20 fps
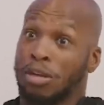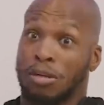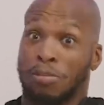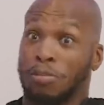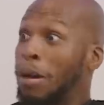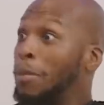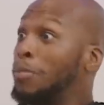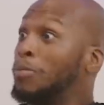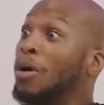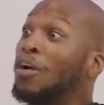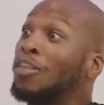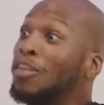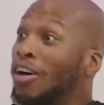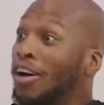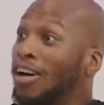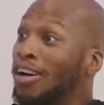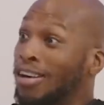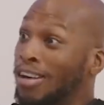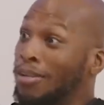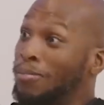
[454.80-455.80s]
my
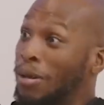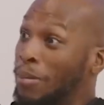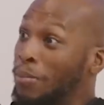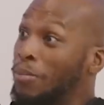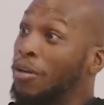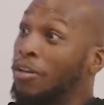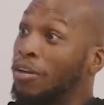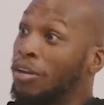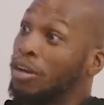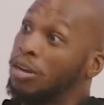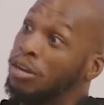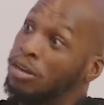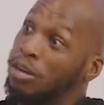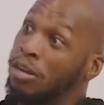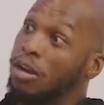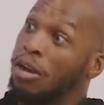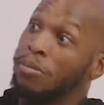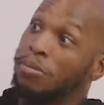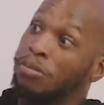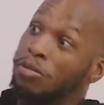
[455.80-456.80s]
brother
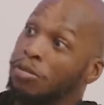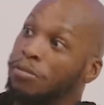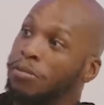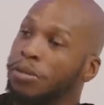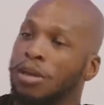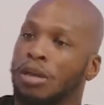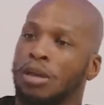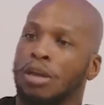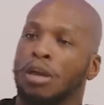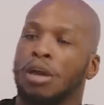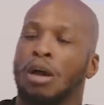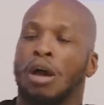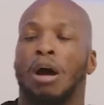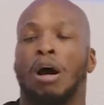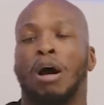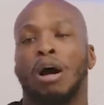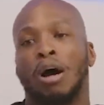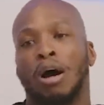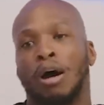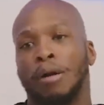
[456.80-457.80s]
come with me?
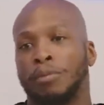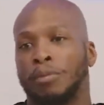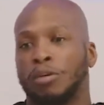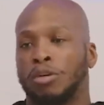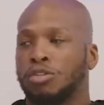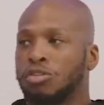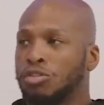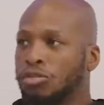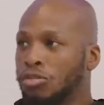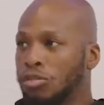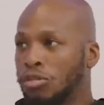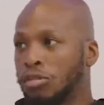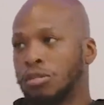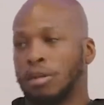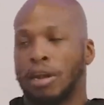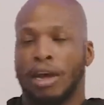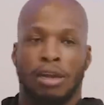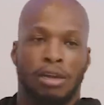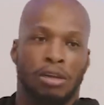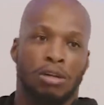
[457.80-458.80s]
I'm not sure.
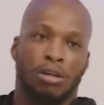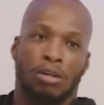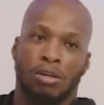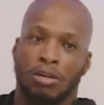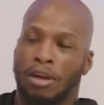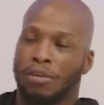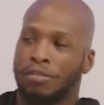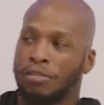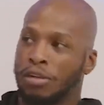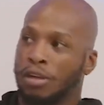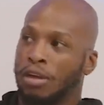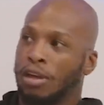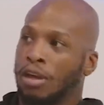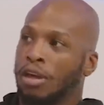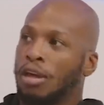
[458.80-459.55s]
Like, you have to.